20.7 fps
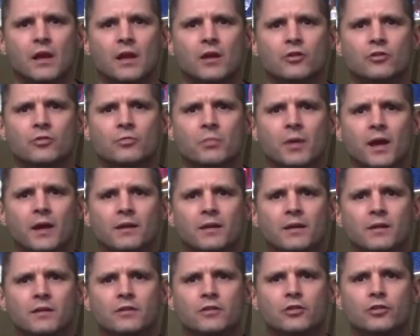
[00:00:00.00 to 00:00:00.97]
You may
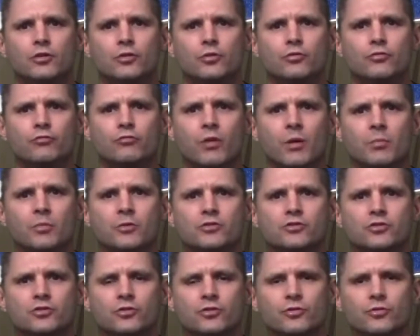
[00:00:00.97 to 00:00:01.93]
need to use rubber
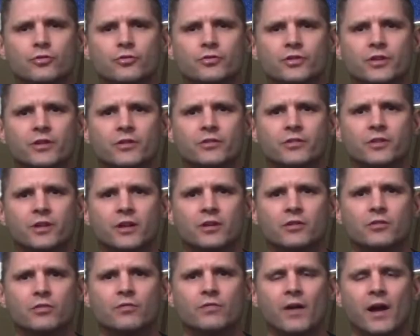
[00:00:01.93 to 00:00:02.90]
shoes that stick
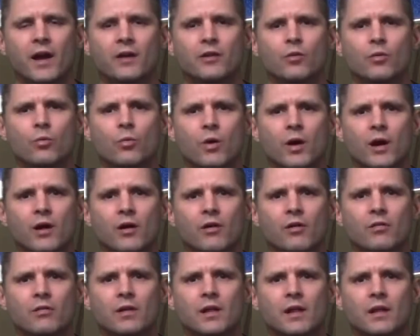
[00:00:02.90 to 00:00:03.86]
to vinyl
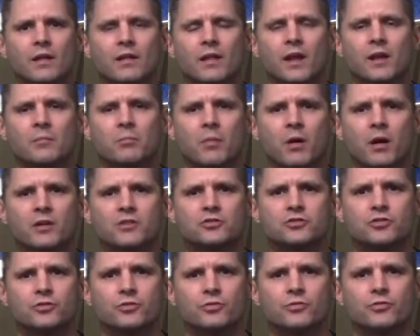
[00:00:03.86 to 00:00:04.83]
well, like muck
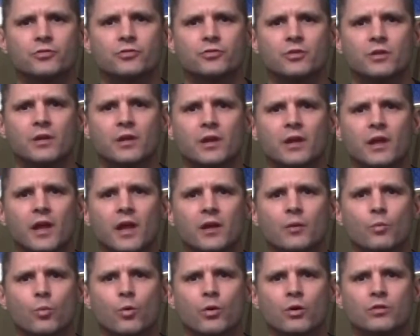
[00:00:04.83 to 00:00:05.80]
shoes,
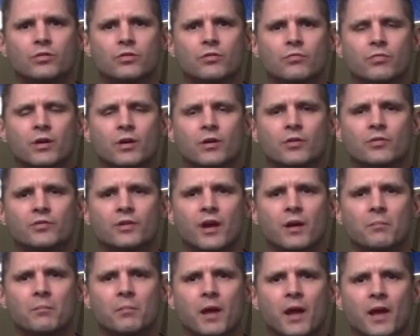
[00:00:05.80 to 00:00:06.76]
and work the wrinkles
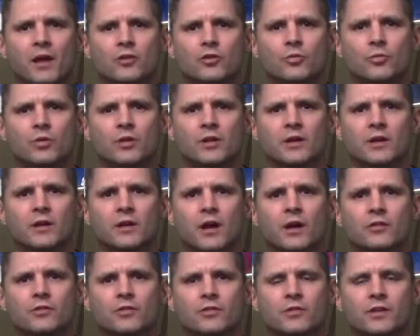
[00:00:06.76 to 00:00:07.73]
out manually
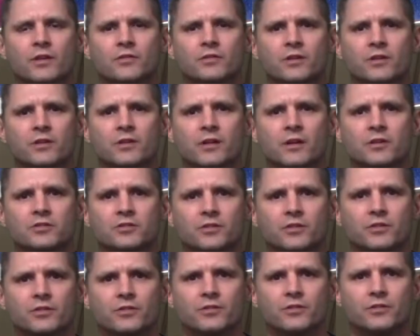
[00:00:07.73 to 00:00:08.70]
under these
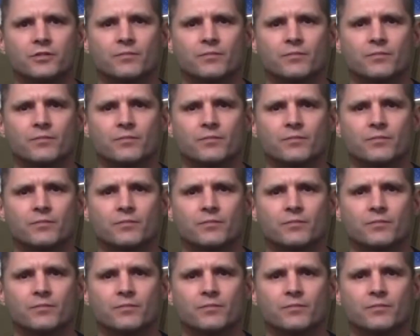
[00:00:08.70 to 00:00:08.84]
conditions.